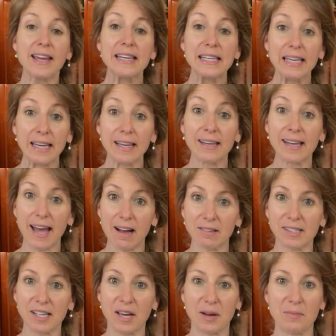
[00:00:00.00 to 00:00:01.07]
need
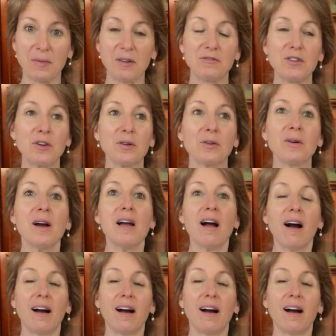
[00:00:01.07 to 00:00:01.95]
calcium, if you